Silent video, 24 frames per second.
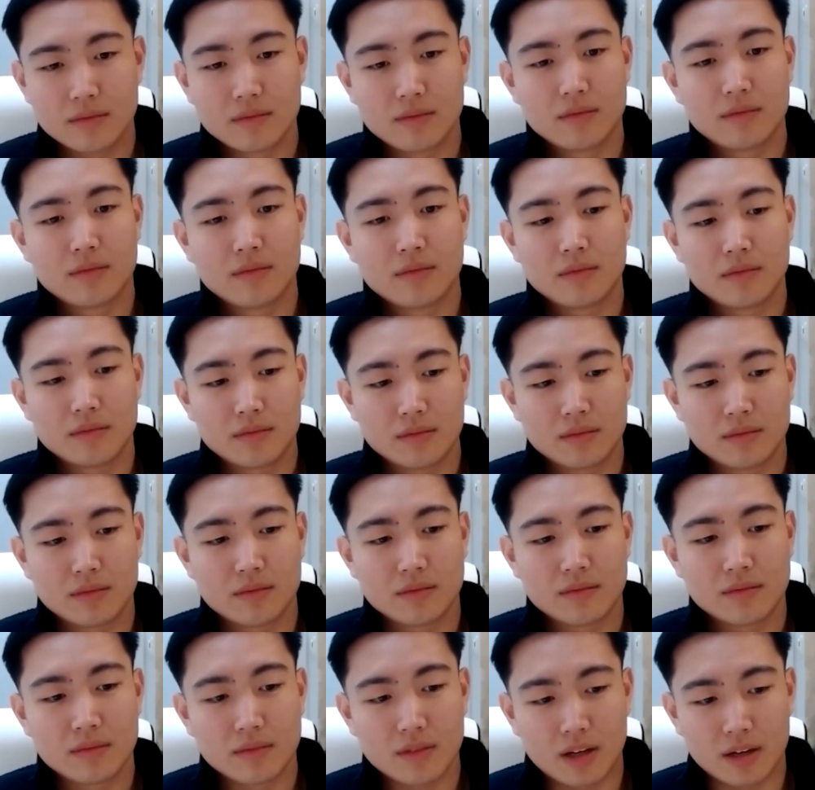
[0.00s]
it's just like,
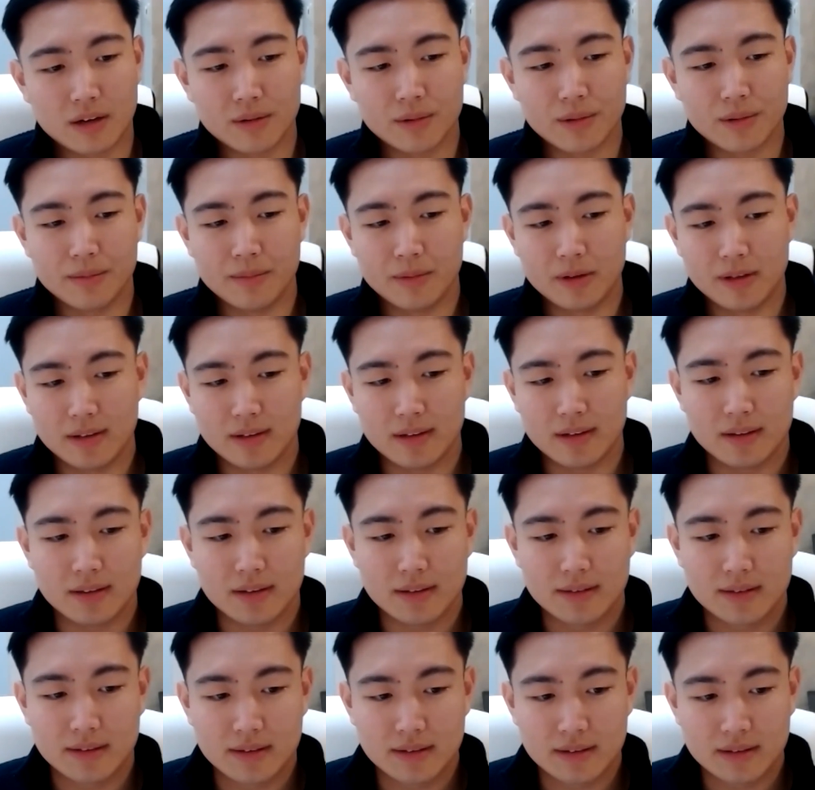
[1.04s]
maybe
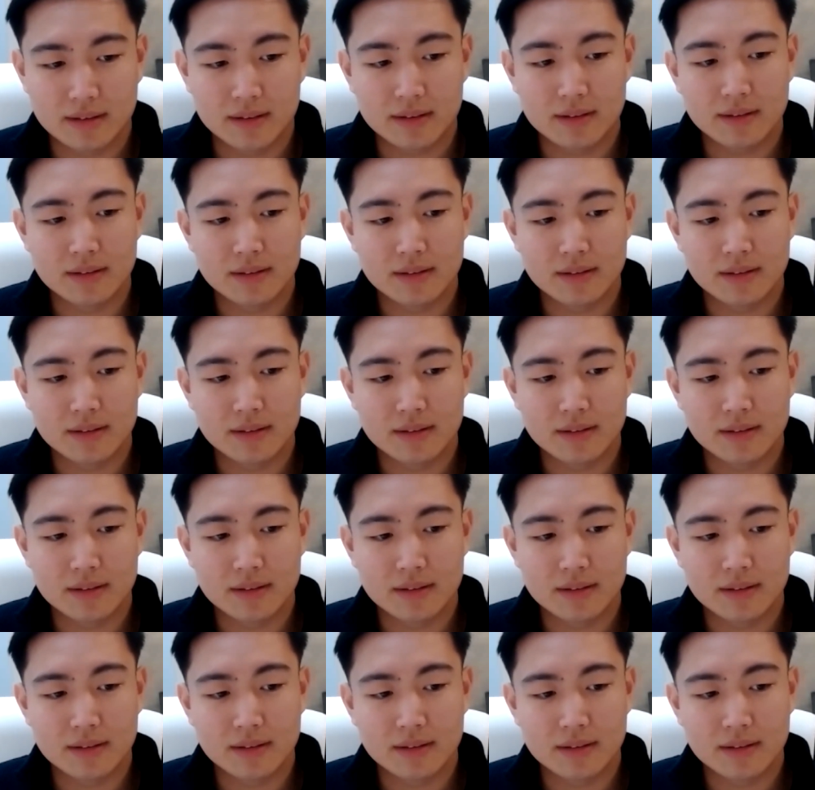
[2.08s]
they're